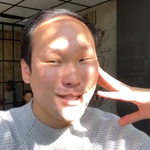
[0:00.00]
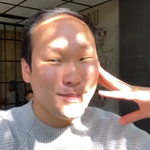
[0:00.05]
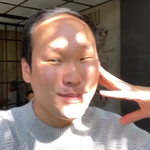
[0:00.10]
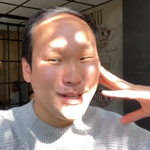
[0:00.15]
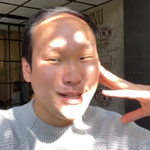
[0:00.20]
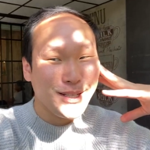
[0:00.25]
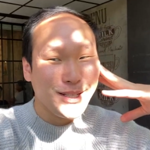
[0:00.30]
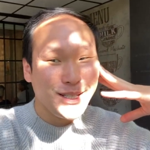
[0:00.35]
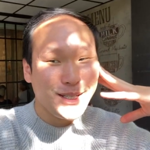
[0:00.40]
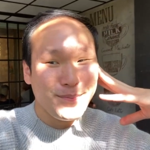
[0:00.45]

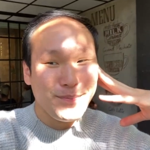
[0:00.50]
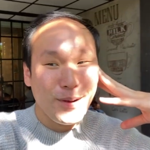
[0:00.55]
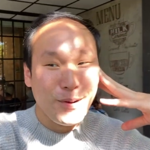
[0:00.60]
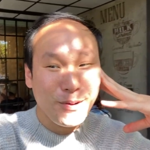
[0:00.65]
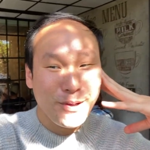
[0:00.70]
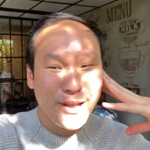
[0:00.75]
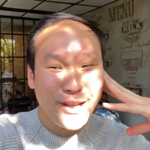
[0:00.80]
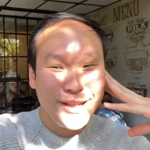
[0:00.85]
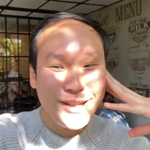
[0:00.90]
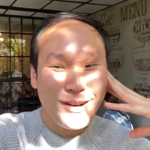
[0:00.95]
being
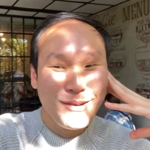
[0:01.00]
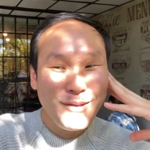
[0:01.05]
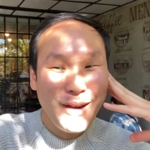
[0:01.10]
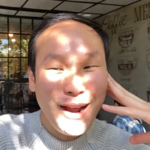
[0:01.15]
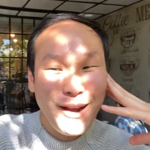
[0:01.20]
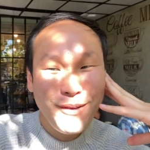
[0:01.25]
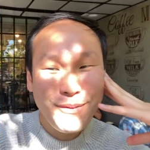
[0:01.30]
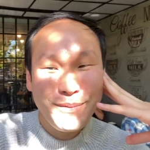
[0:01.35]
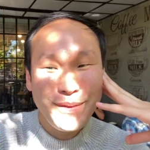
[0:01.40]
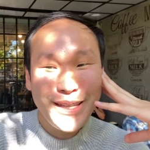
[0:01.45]
spoken
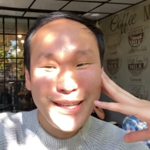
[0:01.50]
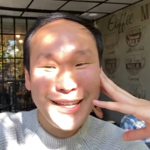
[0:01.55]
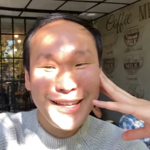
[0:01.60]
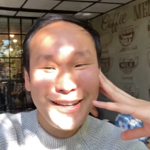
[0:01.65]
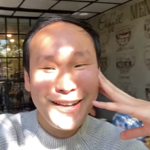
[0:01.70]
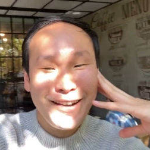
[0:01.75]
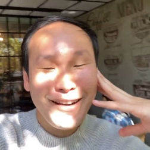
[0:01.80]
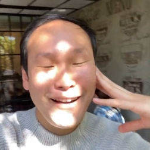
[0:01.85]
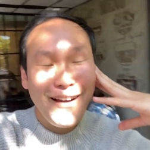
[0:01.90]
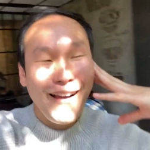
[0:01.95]
around me
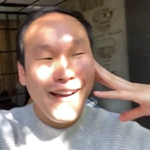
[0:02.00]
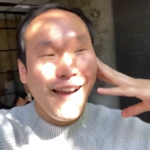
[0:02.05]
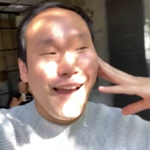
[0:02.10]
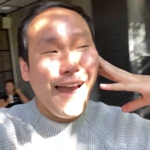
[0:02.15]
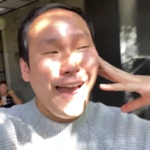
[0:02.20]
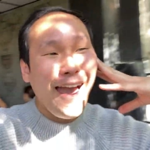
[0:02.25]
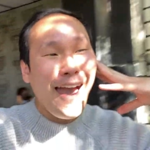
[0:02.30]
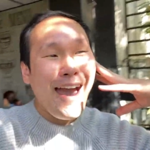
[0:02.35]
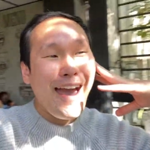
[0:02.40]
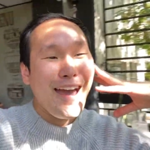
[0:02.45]

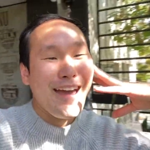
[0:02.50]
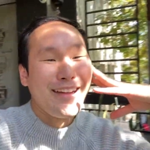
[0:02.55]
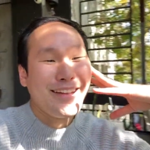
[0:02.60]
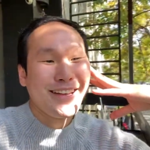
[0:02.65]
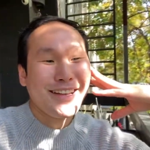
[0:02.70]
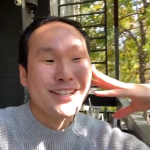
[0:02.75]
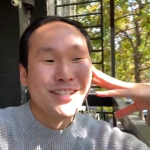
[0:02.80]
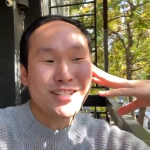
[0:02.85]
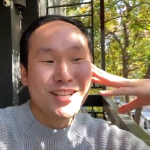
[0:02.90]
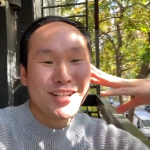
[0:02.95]
and
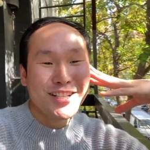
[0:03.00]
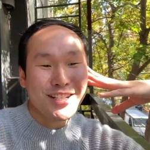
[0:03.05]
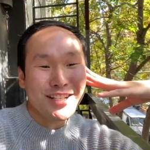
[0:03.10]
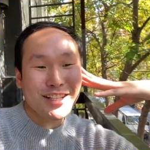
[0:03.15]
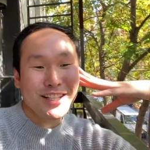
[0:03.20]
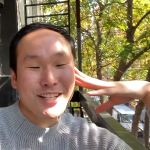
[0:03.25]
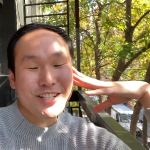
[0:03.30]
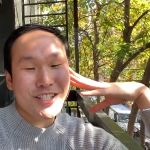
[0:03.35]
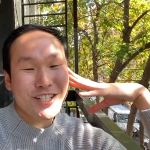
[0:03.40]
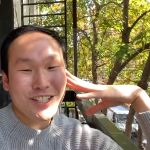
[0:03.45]
it's just
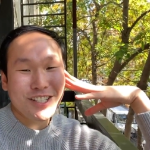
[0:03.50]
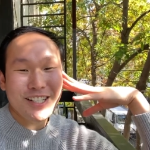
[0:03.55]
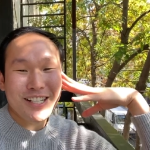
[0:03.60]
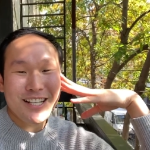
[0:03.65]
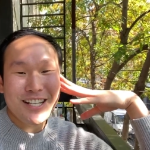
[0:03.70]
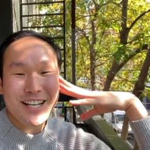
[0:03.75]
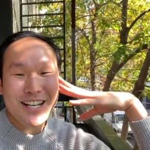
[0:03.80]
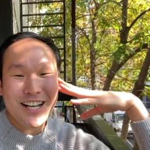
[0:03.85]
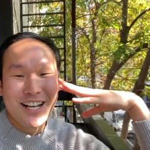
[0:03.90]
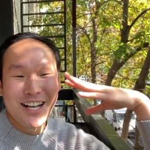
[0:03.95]

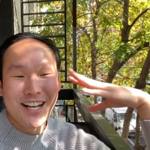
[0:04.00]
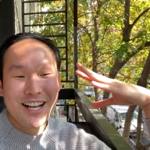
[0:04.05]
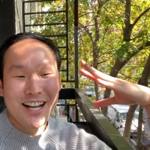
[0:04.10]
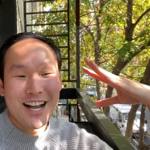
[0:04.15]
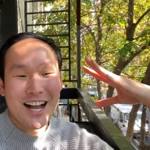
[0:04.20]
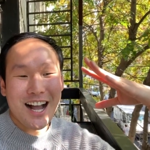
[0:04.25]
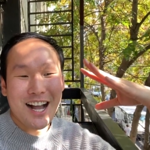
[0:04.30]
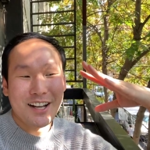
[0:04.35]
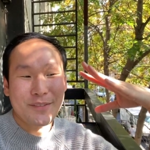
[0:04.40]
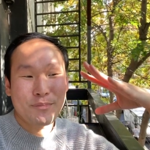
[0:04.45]
literally
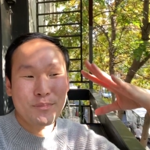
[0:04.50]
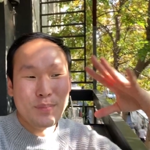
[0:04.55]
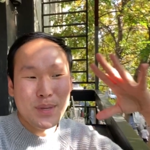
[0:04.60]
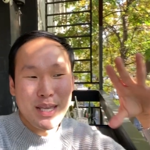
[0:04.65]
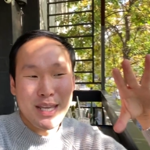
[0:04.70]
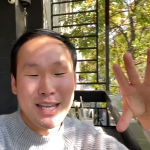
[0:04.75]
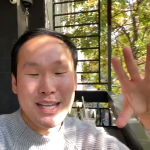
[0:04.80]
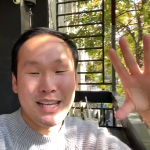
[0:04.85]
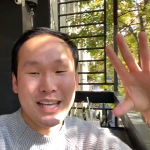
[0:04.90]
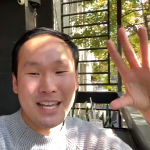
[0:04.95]

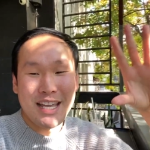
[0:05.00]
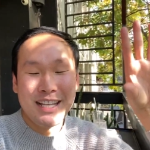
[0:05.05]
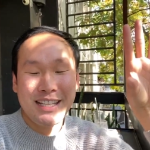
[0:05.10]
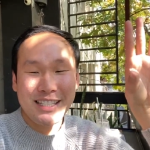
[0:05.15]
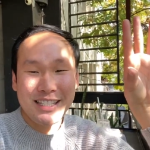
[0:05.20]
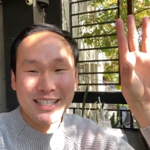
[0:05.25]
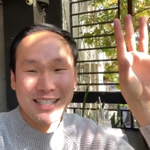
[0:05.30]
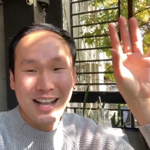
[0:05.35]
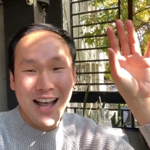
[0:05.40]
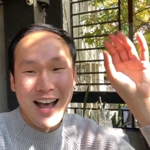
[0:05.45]
being
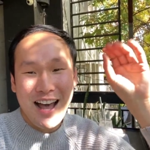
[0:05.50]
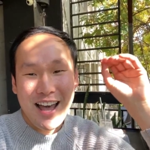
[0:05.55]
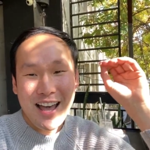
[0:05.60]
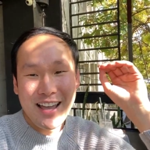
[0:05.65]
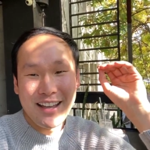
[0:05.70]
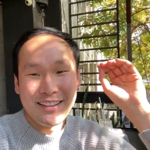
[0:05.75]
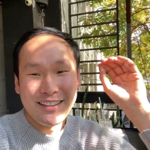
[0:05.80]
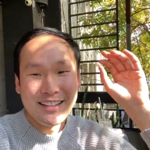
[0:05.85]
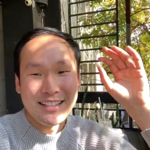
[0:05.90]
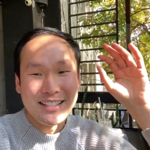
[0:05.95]
inside this